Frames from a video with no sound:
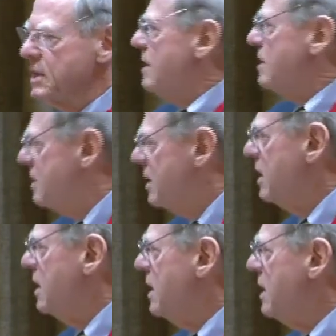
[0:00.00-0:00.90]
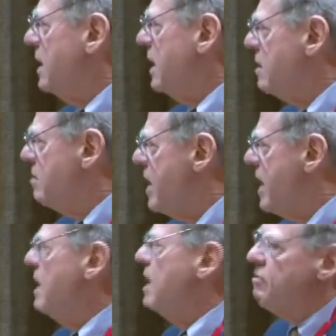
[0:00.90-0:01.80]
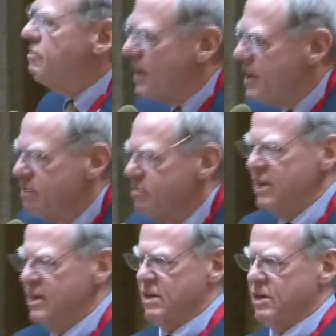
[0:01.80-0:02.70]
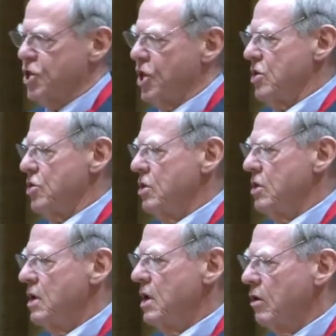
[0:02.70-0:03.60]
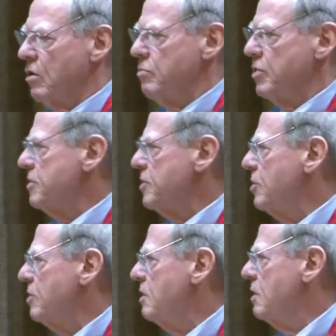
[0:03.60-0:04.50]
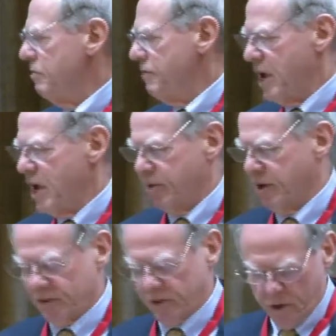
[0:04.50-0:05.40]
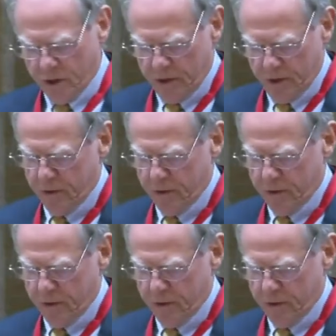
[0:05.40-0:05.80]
And still, it may fundamentally change a composition of an apex court.